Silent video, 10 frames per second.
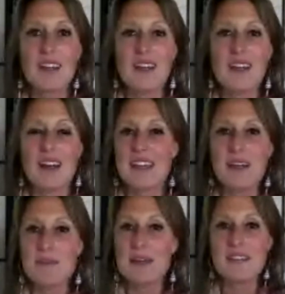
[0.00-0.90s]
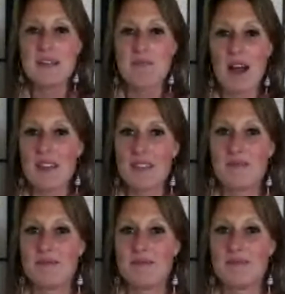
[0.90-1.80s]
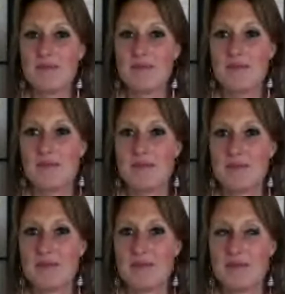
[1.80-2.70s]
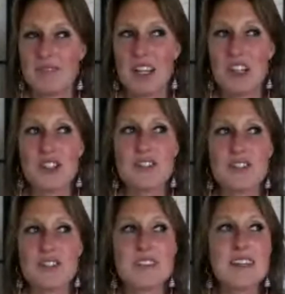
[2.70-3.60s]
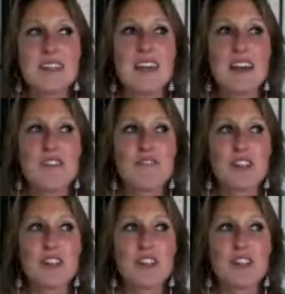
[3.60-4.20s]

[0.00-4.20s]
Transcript: And take a big deep breath and just see if,